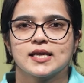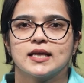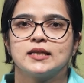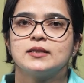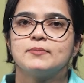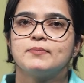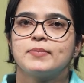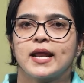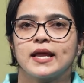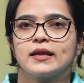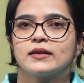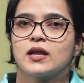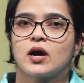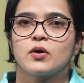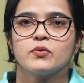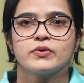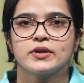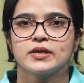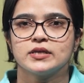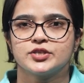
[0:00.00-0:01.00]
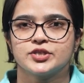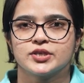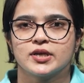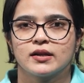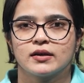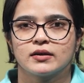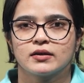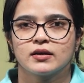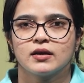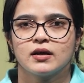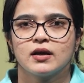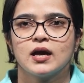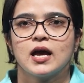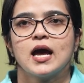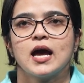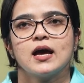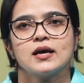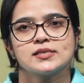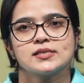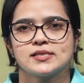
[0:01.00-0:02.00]
in the breakdown region.
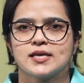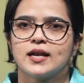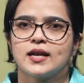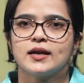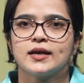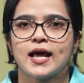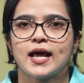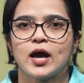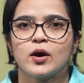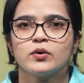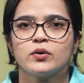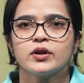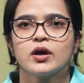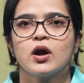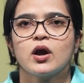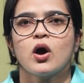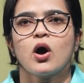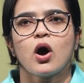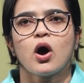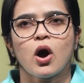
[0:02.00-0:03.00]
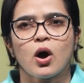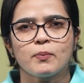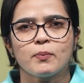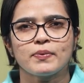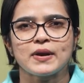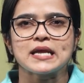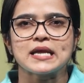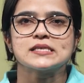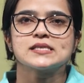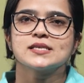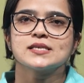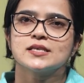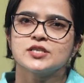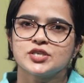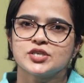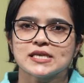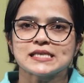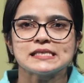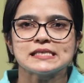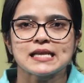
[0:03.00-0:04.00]
A zener diode operates
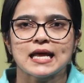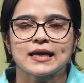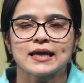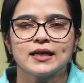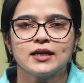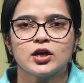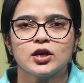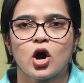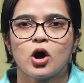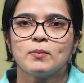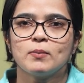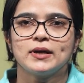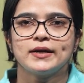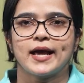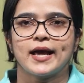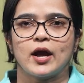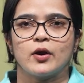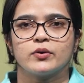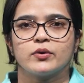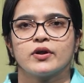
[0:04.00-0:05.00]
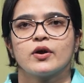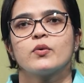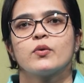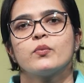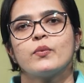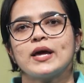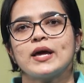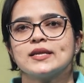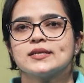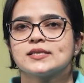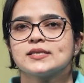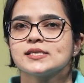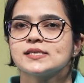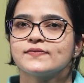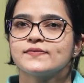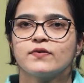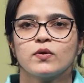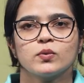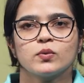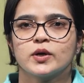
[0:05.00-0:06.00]
just like a normal diode when it is
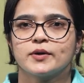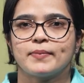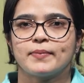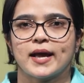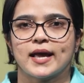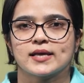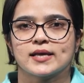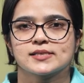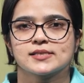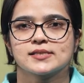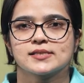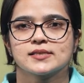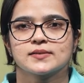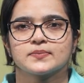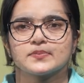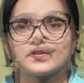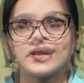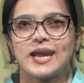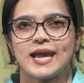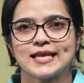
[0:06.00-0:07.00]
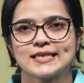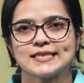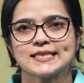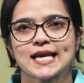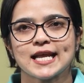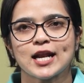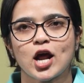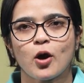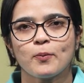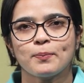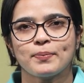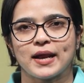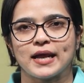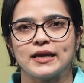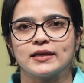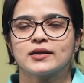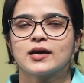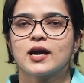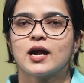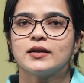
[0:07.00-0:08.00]
forward biased. It can
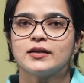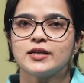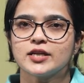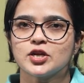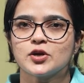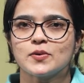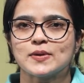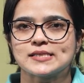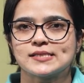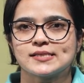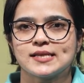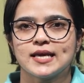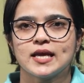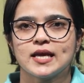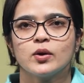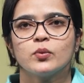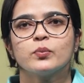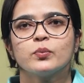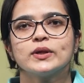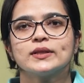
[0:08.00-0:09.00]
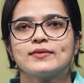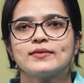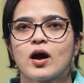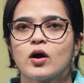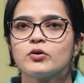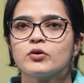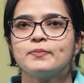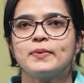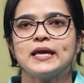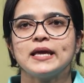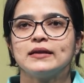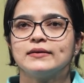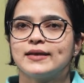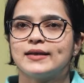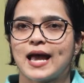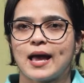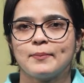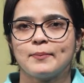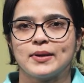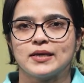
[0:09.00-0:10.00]
operate continuously without being
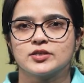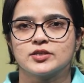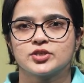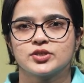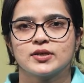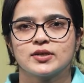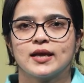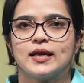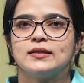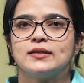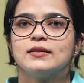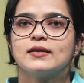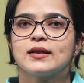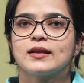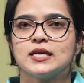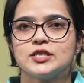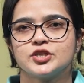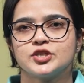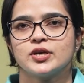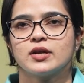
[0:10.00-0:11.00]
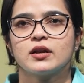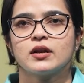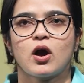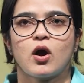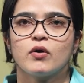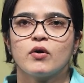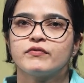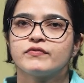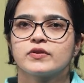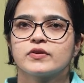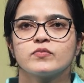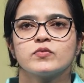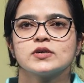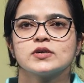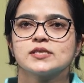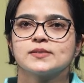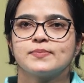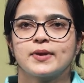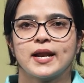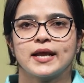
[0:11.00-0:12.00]
damaged in the region of
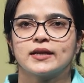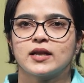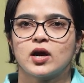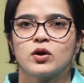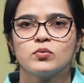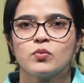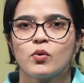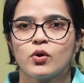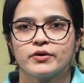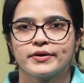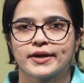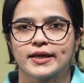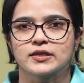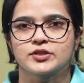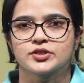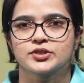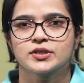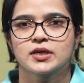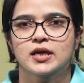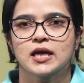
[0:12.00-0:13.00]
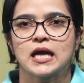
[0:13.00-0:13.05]
reverse breakdown voltage.